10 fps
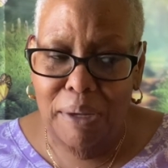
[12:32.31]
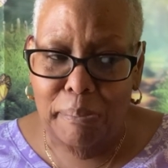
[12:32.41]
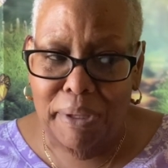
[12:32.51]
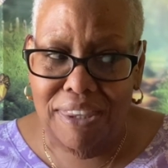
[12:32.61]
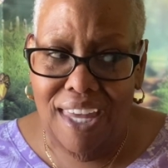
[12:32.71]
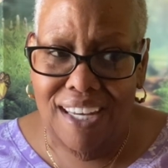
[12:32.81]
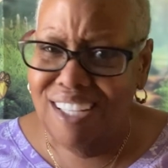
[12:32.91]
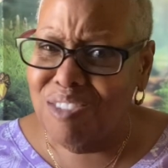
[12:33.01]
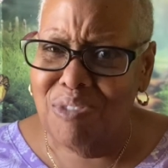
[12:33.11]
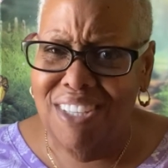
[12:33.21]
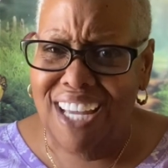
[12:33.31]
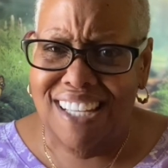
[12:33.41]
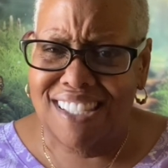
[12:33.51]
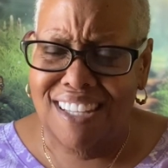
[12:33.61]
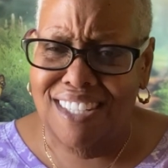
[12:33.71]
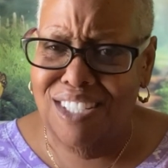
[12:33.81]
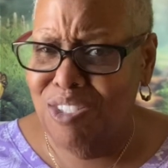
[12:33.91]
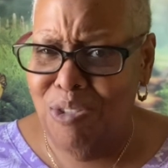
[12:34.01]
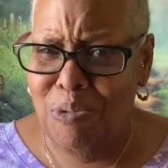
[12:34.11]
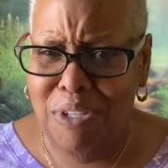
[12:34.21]
but then it really has nothing to
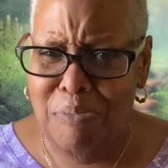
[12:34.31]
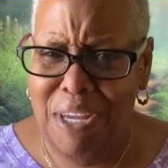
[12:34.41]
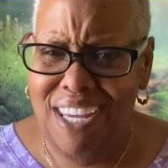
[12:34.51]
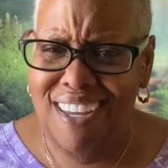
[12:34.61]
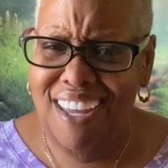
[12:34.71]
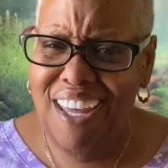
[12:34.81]
do with me.